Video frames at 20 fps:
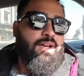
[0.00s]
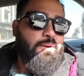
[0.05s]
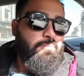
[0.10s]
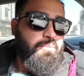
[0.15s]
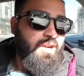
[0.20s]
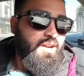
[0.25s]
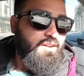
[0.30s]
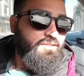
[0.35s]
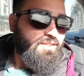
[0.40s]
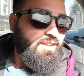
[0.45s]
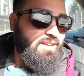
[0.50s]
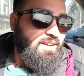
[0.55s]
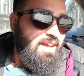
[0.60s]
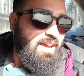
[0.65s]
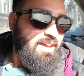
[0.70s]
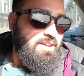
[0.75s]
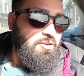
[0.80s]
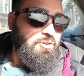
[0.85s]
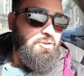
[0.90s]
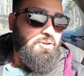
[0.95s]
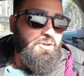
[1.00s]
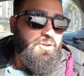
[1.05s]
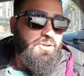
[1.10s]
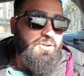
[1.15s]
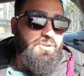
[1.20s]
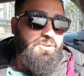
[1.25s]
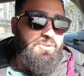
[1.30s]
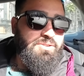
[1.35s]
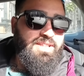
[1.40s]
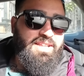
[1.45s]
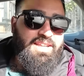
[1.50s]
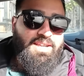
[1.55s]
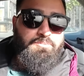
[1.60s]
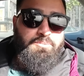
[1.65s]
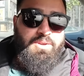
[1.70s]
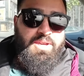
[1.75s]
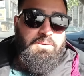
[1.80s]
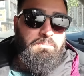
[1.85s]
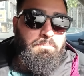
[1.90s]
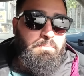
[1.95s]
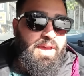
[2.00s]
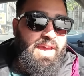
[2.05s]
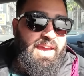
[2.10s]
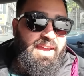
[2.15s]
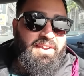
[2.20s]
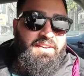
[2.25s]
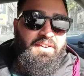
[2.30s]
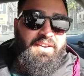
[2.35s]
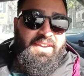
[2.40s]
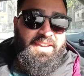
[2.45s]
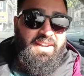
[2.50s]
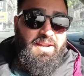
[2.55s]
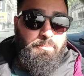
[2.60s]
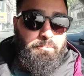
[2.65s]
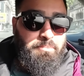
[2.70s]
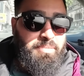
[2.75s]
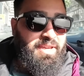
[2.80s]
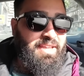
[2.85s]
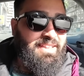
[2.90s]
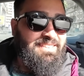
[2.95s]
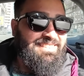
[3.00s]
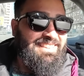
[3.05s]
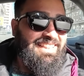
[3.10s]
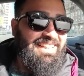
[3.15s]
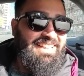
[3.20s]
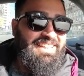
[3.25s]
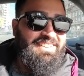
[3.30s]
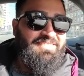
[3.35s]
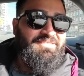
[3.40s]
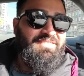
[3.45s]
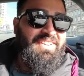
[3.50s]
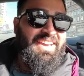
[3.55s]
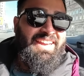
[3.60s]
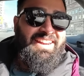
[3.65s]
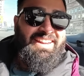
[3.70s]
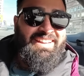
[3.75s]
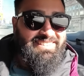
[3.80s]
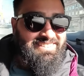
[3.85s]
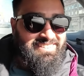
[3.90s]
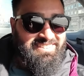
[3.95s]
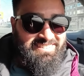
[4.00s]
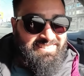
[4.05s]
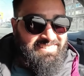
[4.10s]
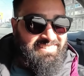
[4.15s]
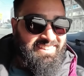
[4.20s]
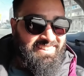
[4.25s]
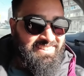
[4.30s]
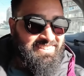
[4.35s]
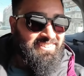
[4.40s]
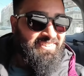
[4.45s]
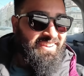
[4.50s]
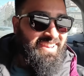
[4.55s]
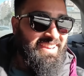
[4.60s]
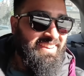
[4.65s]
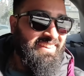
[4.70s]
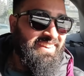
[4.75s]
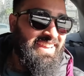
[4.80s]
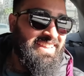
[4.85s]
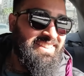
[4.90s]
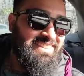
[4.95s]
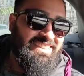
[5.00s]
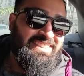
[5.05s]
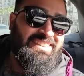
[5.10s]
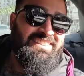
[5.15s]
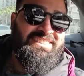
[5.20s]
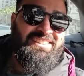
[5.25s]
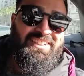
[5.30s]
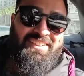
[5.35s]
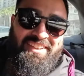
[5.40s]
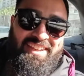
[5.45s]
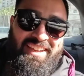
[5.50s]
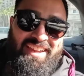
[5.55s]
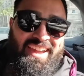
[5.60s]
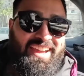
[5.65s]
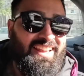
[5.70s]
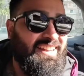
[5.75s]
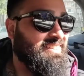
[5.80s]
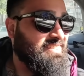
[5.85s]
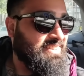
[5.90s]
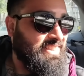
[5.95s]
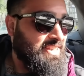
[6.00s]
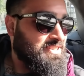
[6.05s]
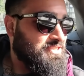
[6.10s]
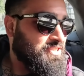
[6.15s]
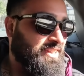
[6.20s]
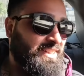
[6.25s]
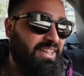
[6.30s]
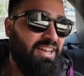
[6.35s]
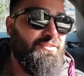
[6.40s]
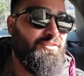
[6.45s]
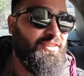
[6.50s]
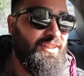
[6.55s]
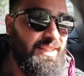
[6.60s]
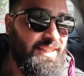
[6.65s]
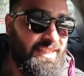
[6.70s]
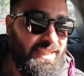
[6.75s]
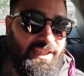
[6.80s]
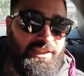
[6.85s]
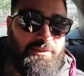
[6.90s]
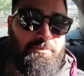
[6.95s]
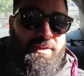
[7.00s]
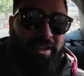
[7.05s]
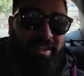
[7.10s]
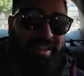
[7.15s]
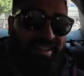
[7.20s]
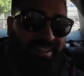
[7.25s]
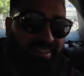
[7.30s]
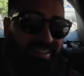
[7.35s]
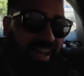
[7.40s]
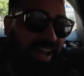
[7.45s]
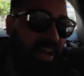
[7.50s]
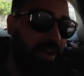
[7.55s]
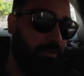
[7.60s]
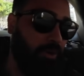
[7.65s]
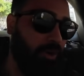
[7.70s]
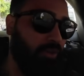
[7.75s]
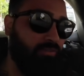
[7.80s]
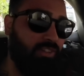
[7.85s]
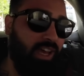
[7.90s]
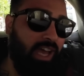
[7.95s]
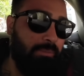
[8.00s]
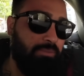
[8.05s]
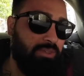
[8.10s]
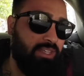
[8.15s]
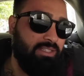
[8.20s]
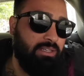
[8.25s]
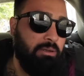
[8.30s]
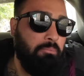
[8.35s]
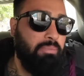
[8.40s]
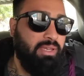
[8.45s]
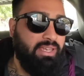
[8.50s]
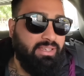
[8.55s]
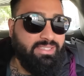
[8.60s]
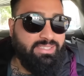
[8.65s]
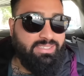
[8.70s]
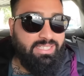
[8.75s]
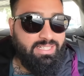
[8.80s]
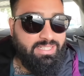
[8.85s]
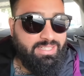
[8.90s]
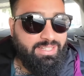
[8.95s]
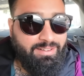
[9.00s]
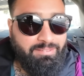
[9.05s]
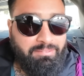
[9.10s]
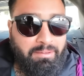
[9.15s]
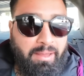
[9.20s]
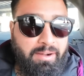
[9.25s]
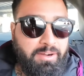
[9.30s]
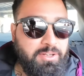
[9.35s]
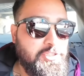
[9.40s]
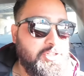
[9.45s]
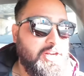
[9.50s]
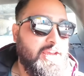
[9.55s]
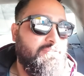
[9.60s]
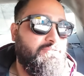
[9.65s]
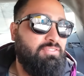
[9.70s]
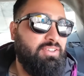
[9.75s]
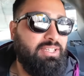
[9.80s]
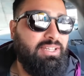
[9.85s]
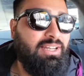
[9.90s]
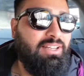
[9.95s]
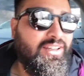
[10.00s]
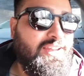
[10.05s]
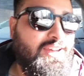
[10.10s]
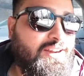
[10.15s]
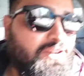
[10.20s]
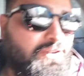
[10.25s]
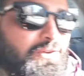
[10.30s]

Coming off the Nile cruise and then being back in a big city, man, it's quite crazy. So yeah, Alexandria definitely gives me like Cairo vibes. It's a big city, a lot of traffic, a lot